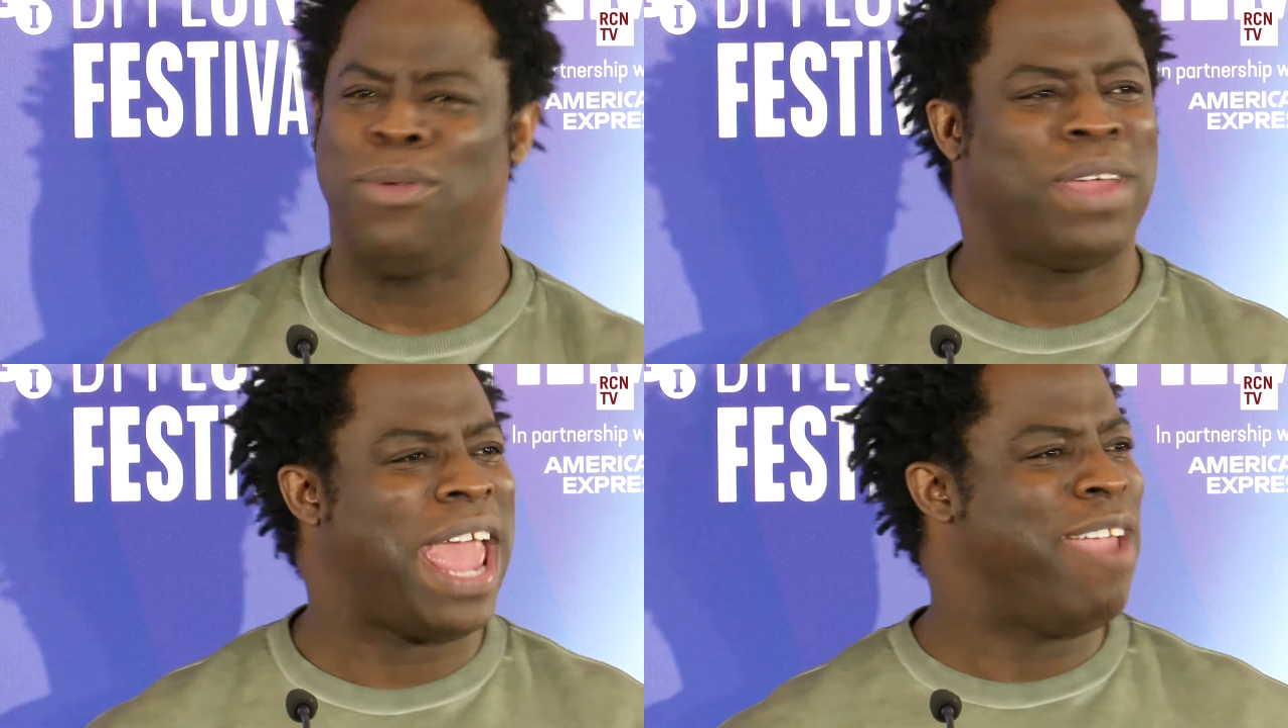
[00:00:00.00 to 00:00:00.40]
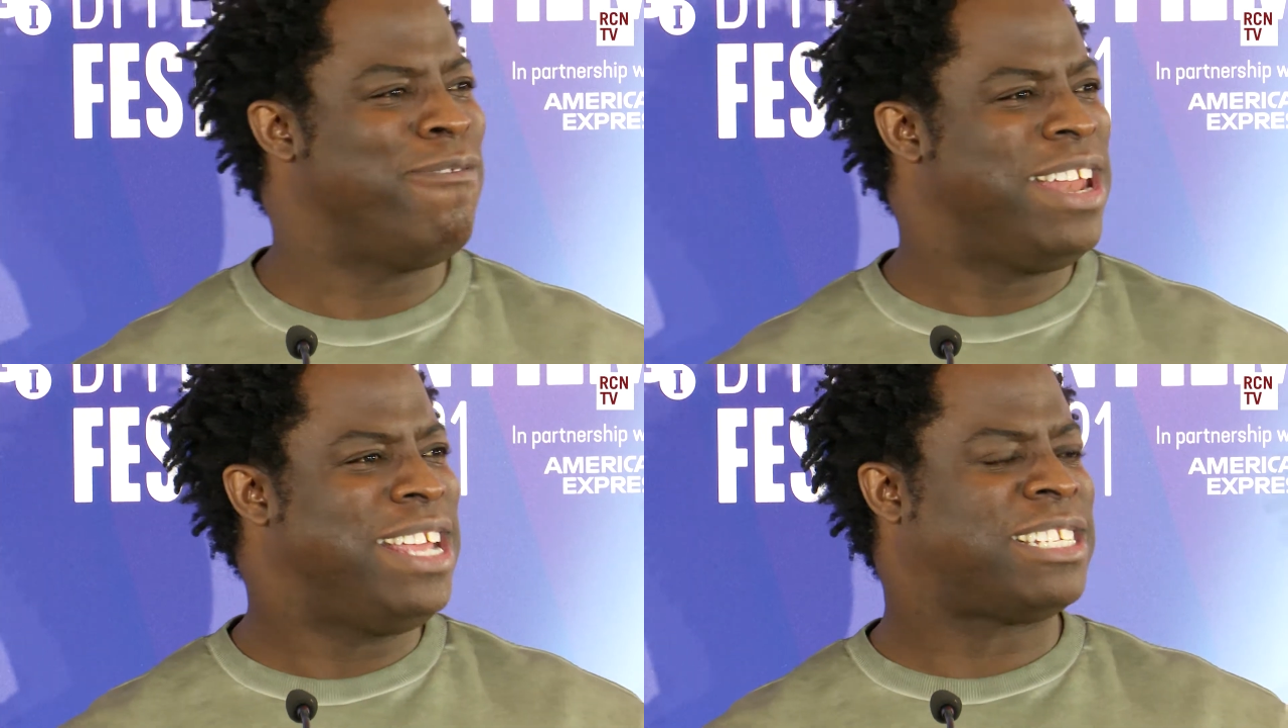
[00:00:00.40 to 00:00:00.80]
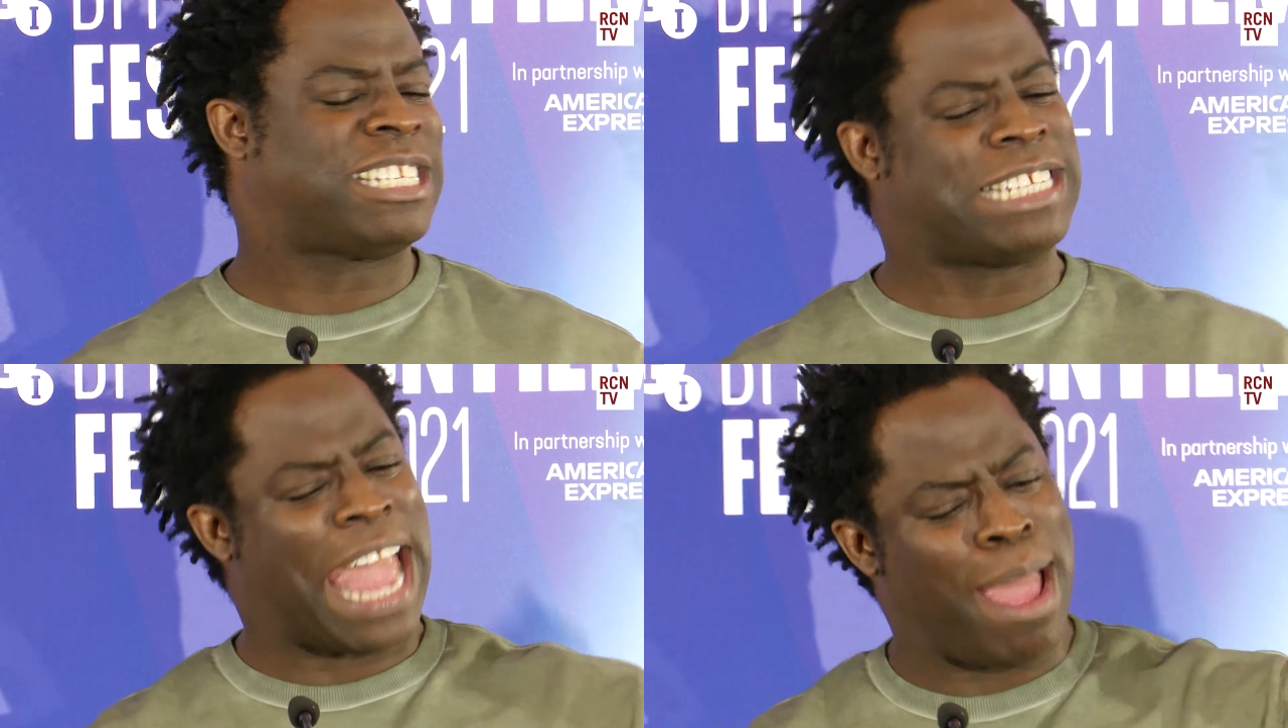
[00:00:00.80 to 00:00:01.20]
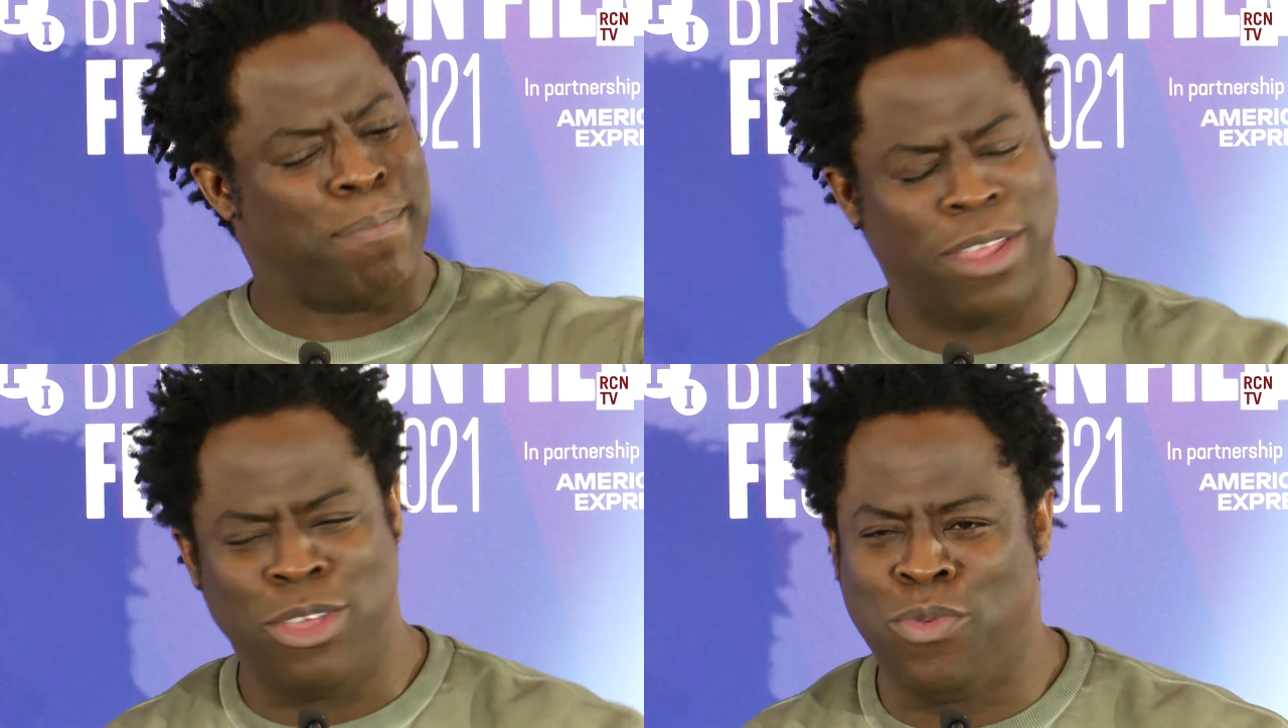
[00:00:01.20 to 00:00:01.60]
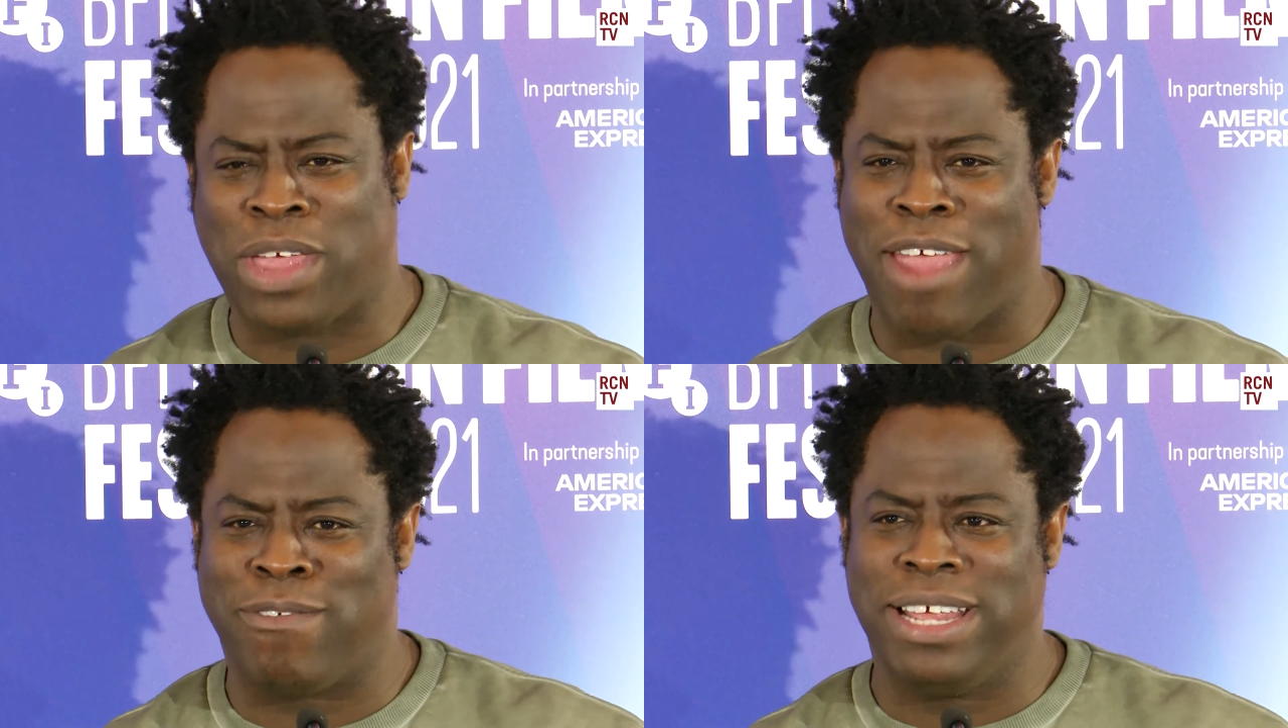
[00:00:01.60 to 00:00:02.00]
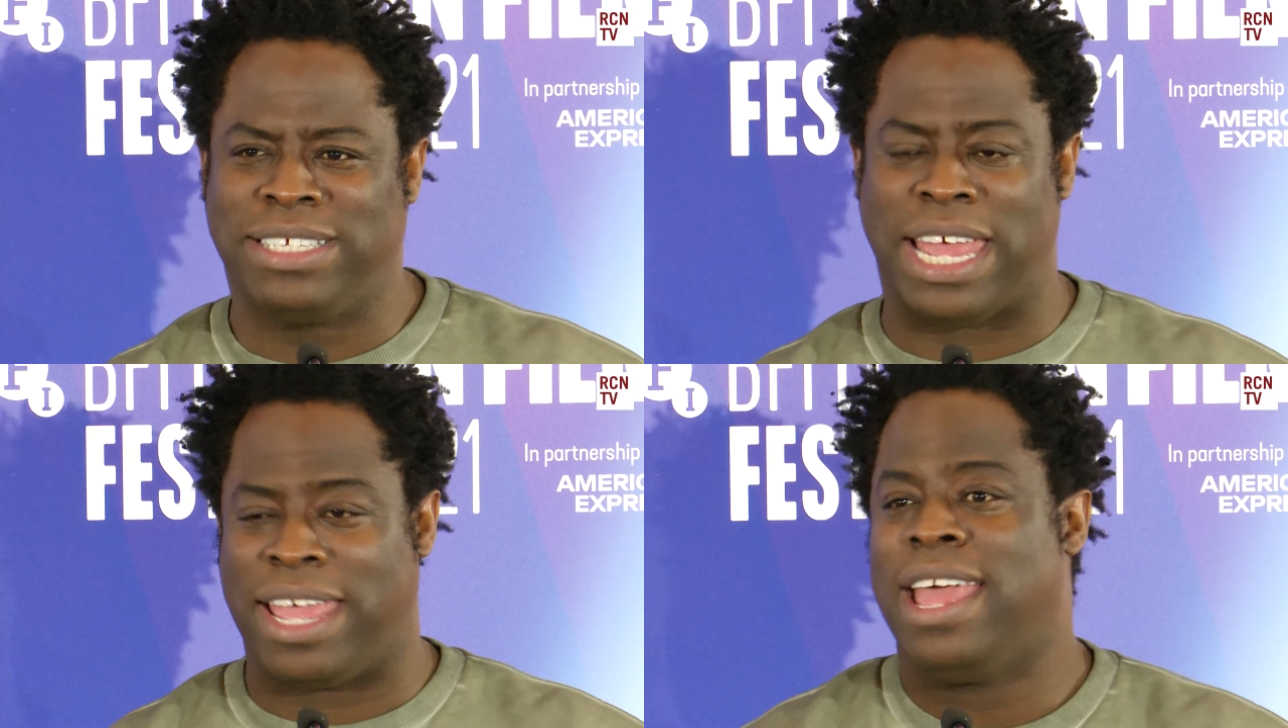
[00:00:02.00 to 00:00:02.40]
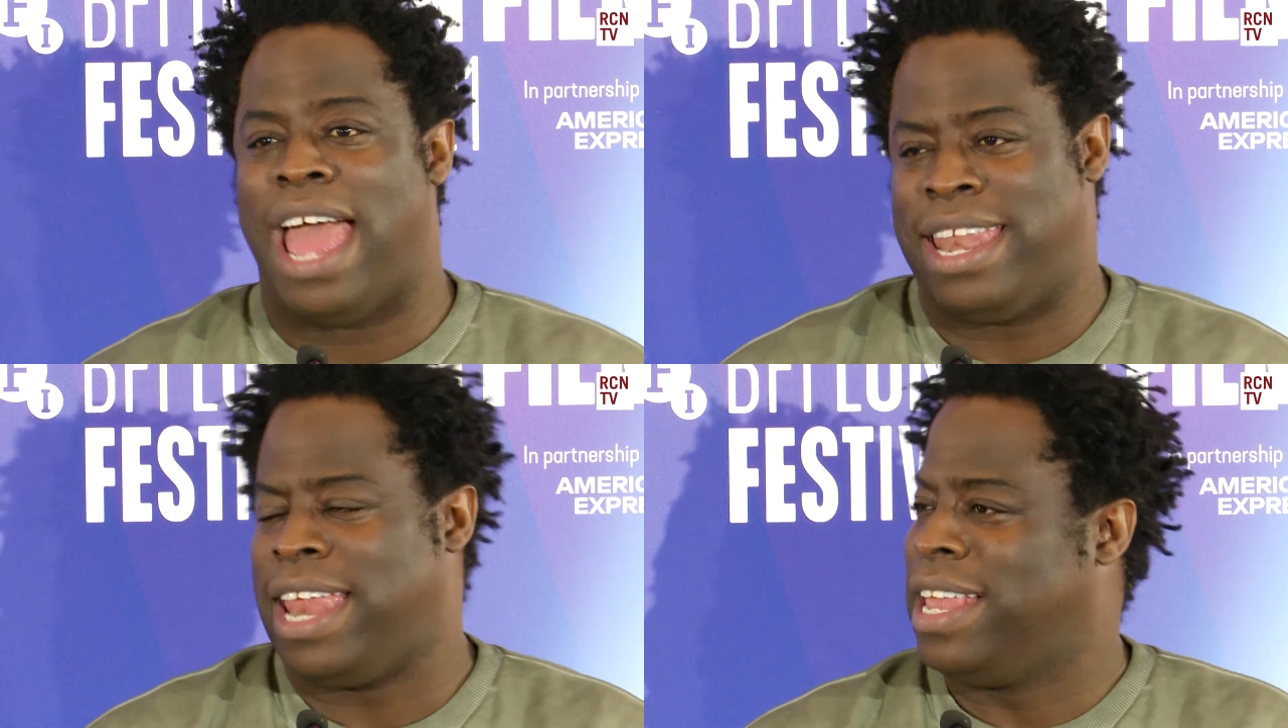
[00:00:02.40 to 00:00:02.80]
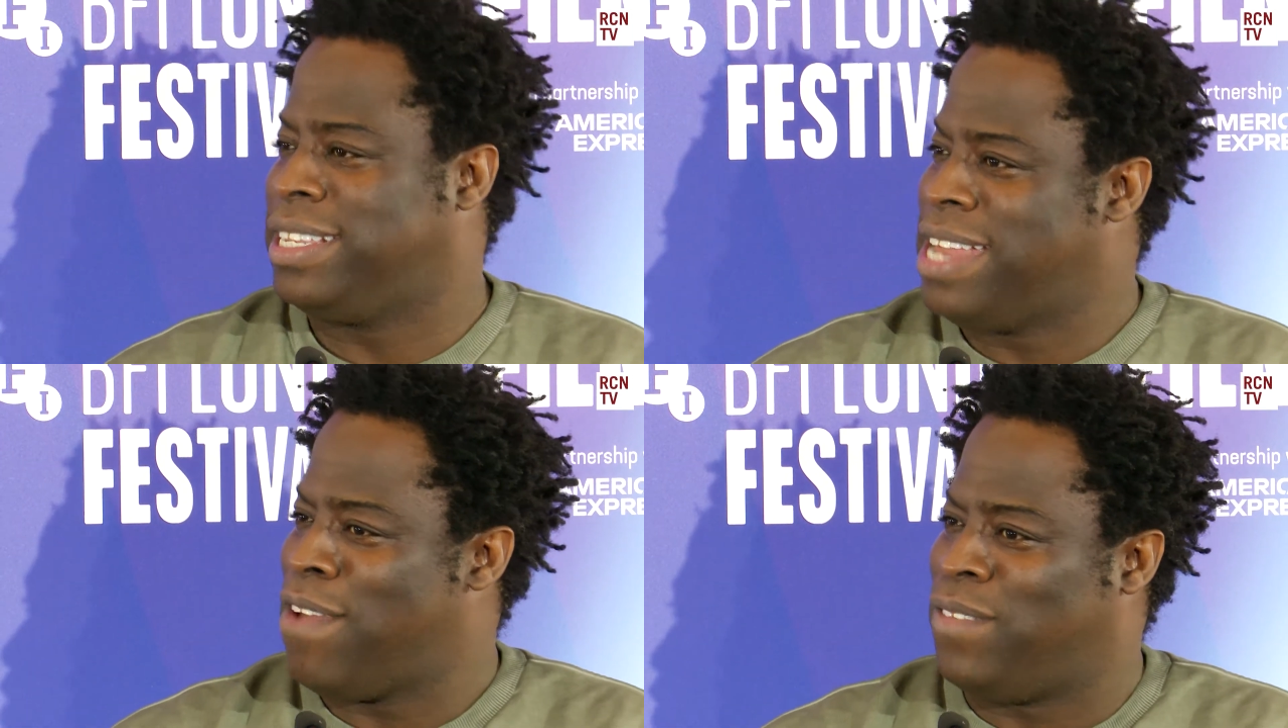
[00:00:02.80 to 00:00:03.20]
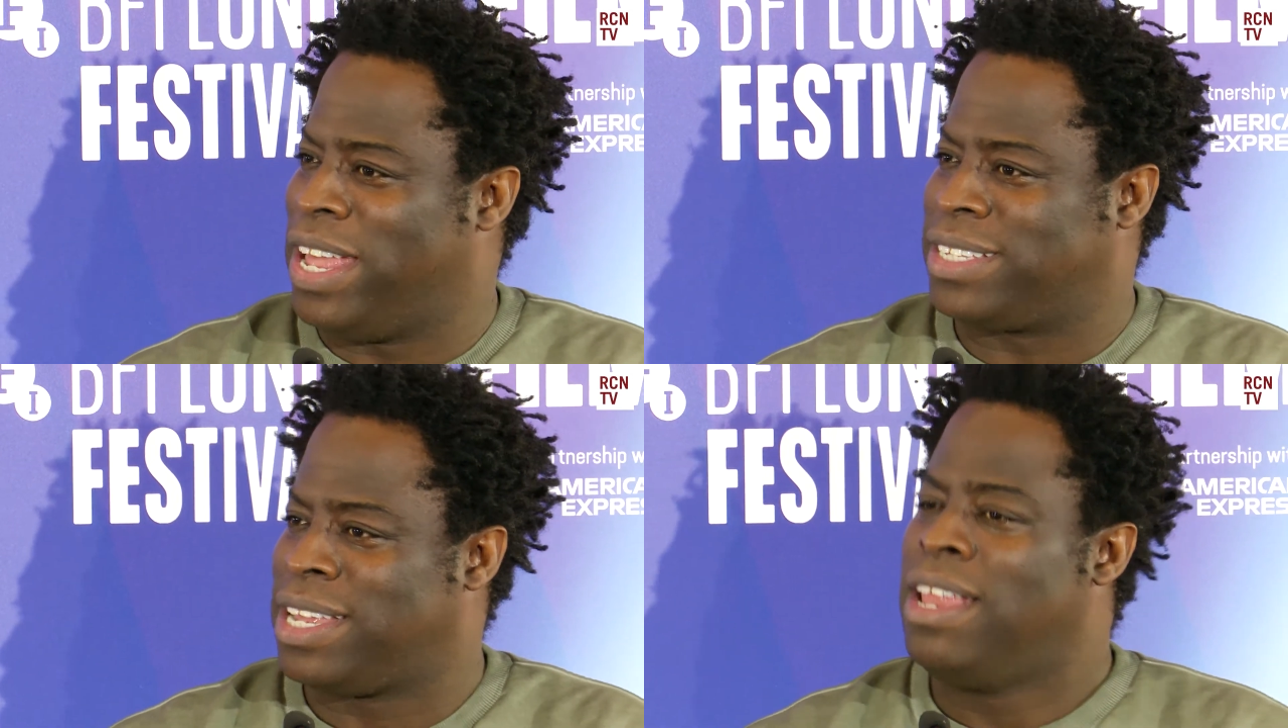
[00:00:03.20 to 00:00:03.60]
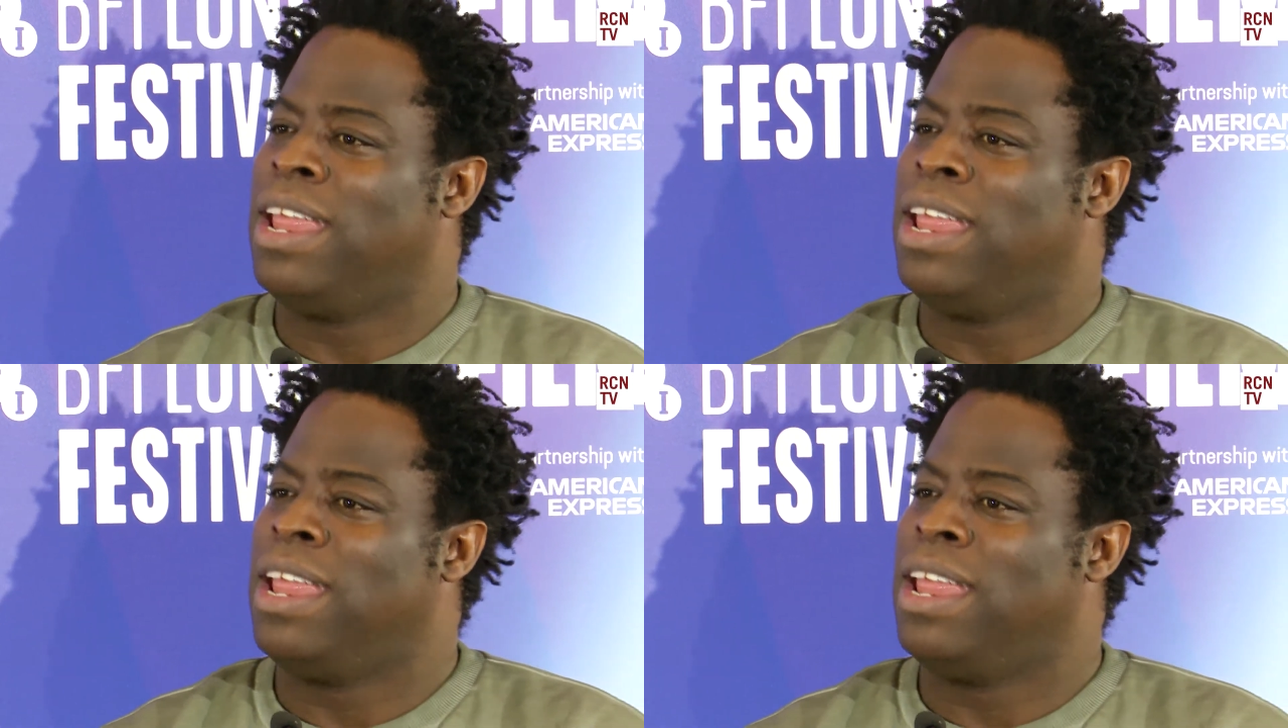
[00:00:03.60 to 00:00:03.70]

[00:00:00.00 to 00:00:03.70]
UK release, damn the UK release date. And then there's Netflix.